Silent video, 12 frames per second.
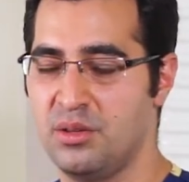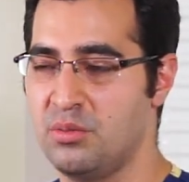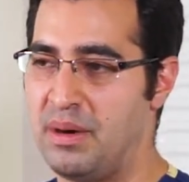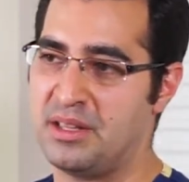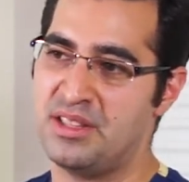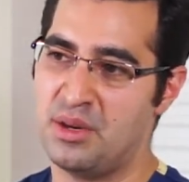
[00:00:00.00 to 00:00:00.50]

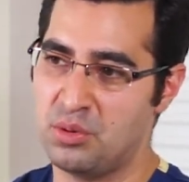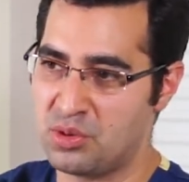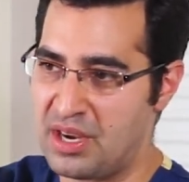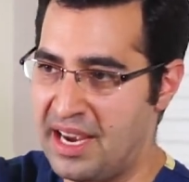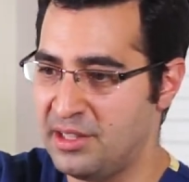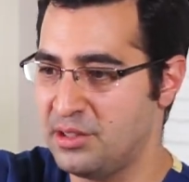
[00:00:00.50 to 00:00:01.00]
but they will
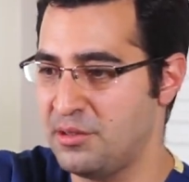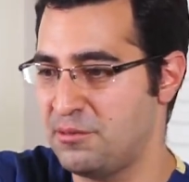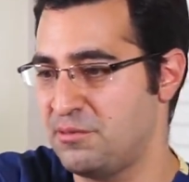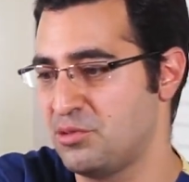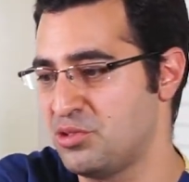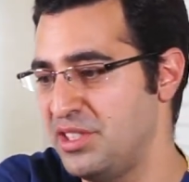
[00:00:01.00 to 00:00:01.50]
kind
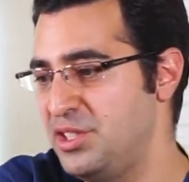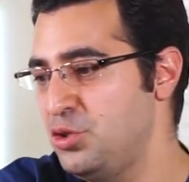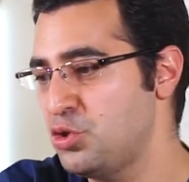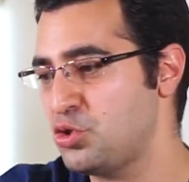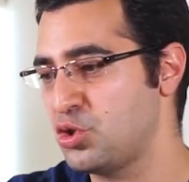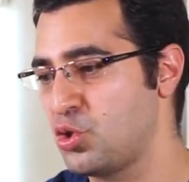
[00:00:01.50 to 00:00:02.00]
of
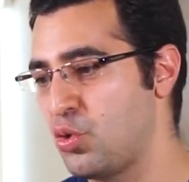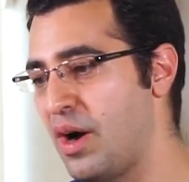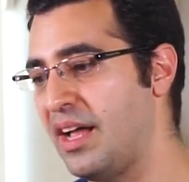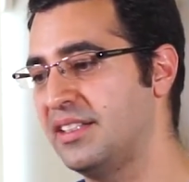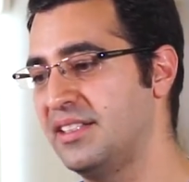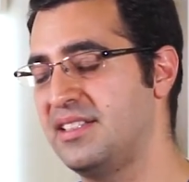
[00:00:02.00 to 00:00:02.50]
reduce the
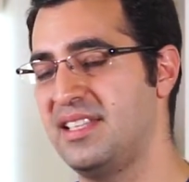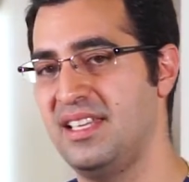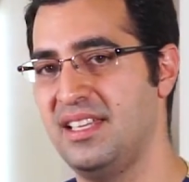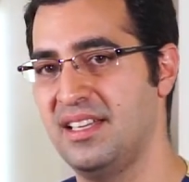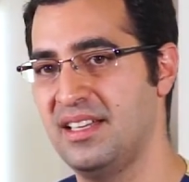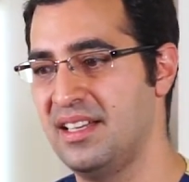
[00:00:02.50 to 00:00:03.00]

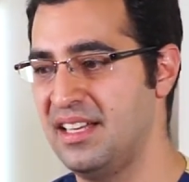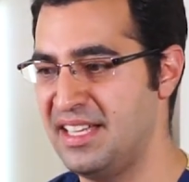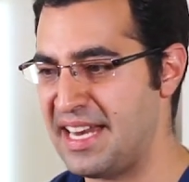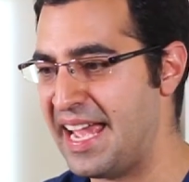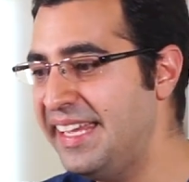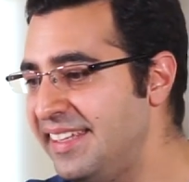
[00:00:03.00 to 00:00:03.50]
quality in
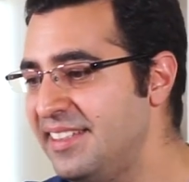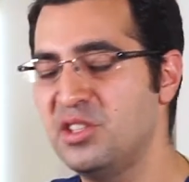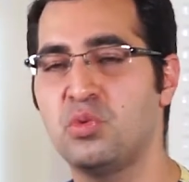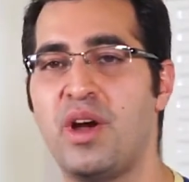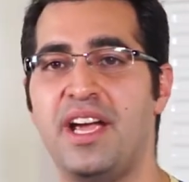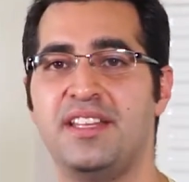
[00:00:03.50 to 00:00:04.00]
a
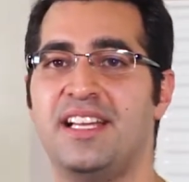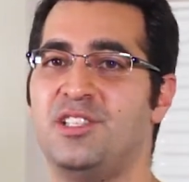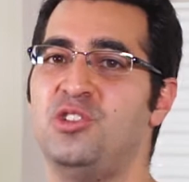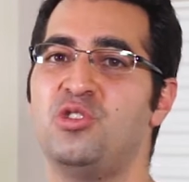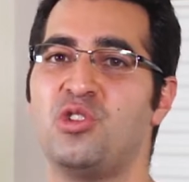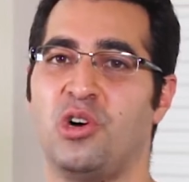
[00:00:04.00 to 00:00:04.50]
hidden way that
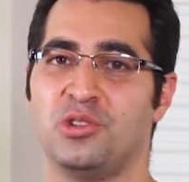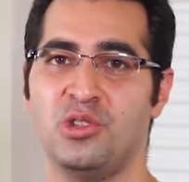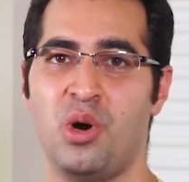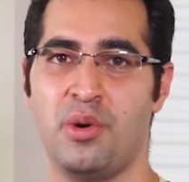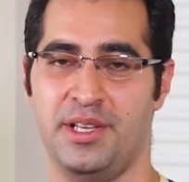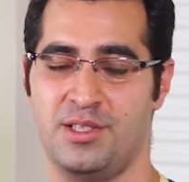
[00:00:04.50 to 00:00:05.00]
you don't
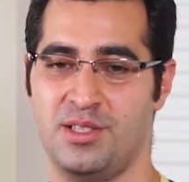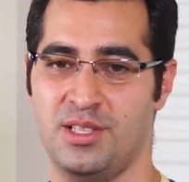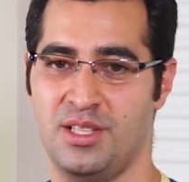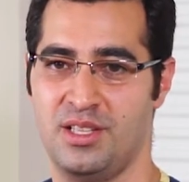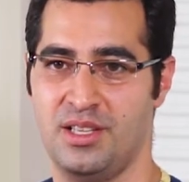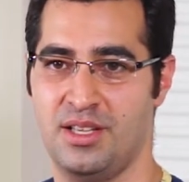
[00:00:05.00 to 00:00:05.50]
know it.
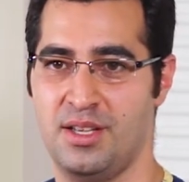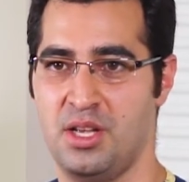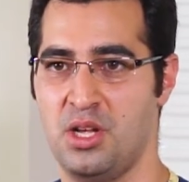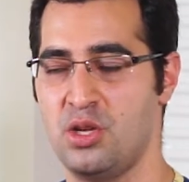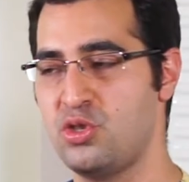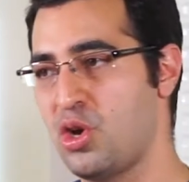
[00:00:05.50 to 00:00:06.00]

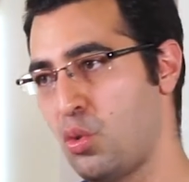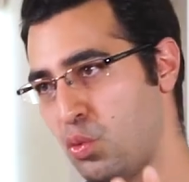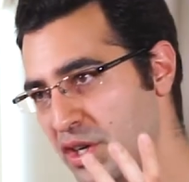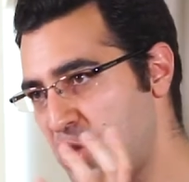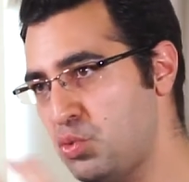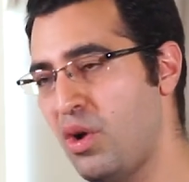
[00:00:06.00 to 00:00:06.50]
So
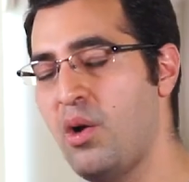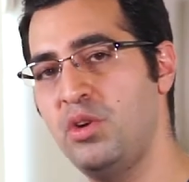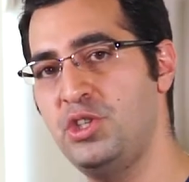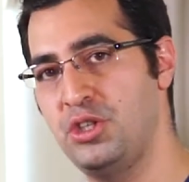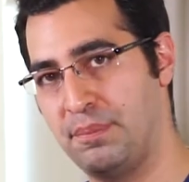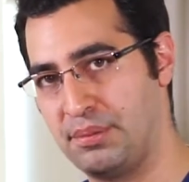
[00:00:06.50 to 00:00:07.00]
which one
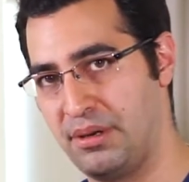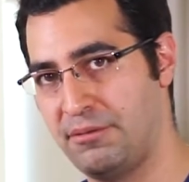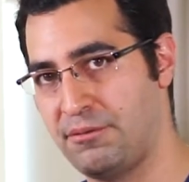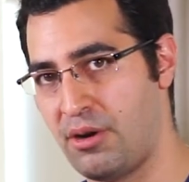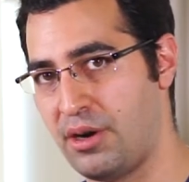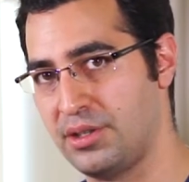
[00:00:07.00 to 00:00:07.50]
would you
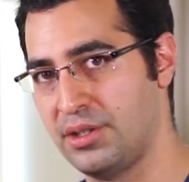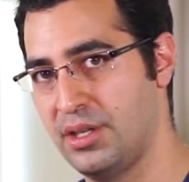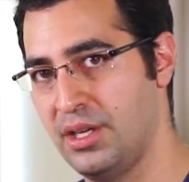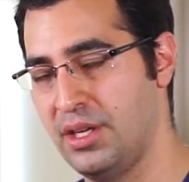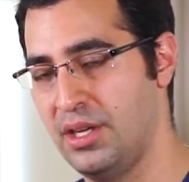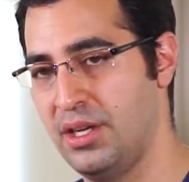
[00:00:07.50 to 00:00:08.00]
prefer?
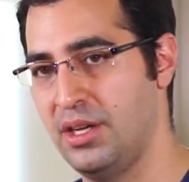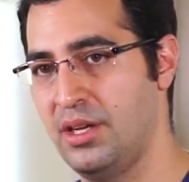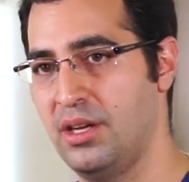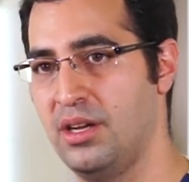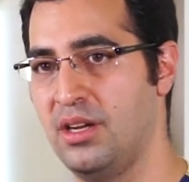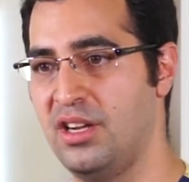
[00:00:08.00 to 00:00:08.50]

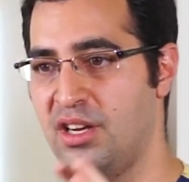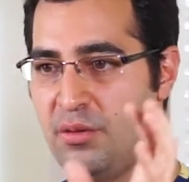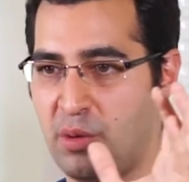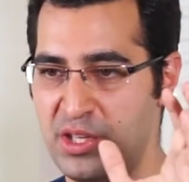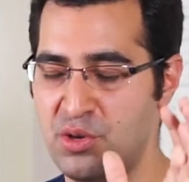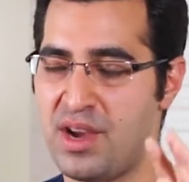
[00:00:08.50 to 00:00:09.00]
You know,
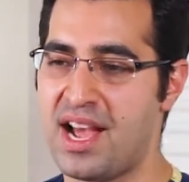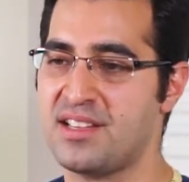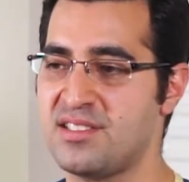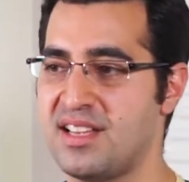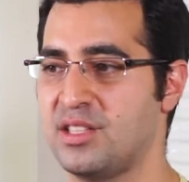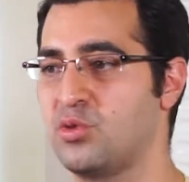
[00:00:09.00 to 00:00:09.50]
when you
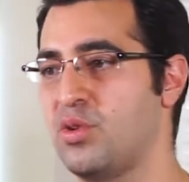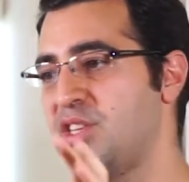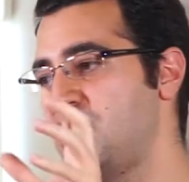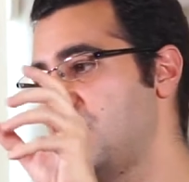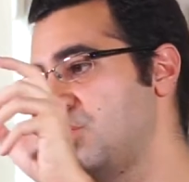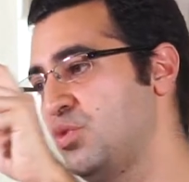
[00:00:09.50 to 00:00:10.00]
ask that
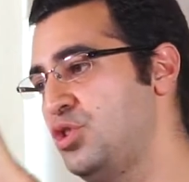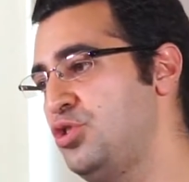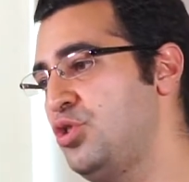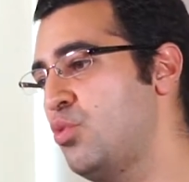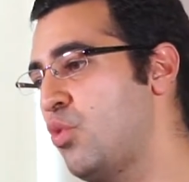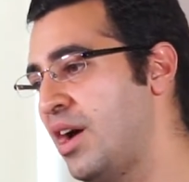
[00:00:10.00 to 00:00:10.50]
question, would
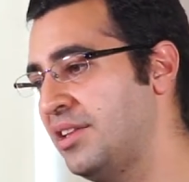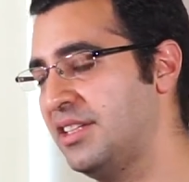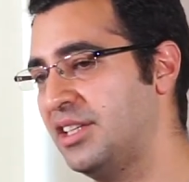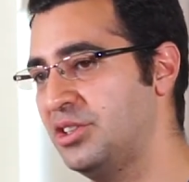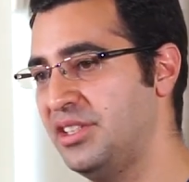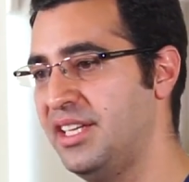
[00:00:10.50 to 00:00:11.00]
you want
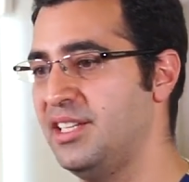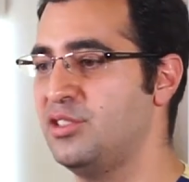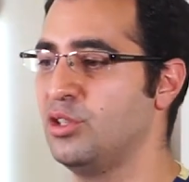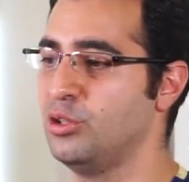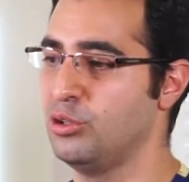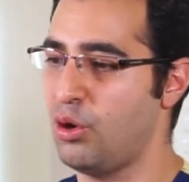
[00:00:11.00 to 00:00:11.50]
the clinic
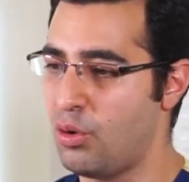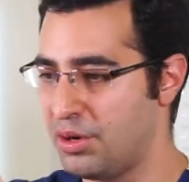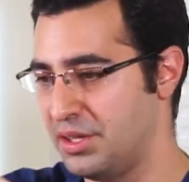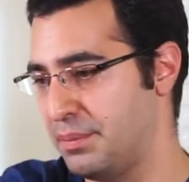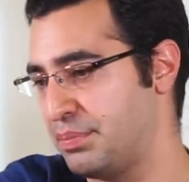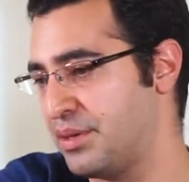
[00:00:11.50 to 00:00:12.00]
to
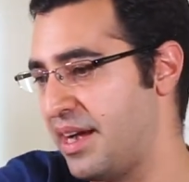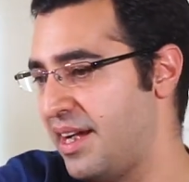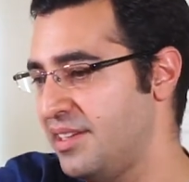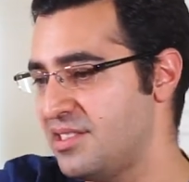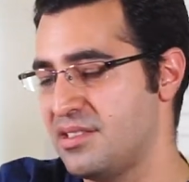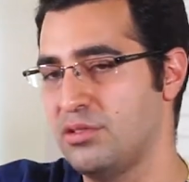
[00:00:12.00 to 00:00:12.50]
lower the
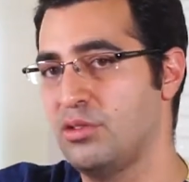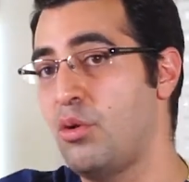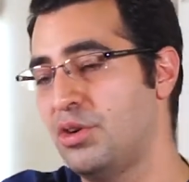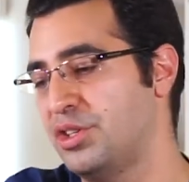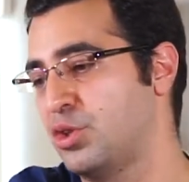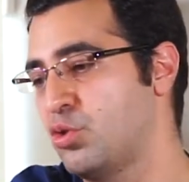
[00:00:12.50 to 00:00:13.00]
price,
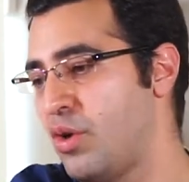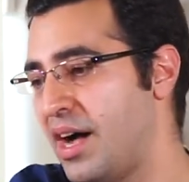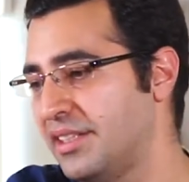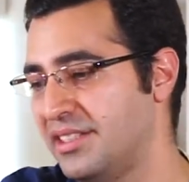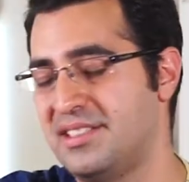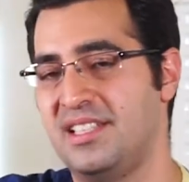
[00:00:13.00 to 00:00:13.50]
lower the
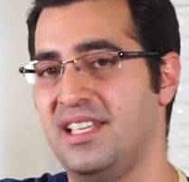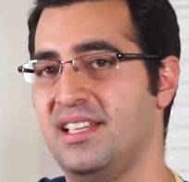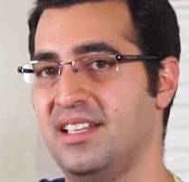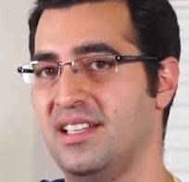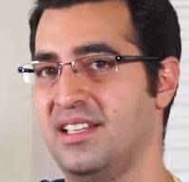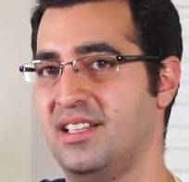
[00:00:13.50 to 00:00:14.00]
quality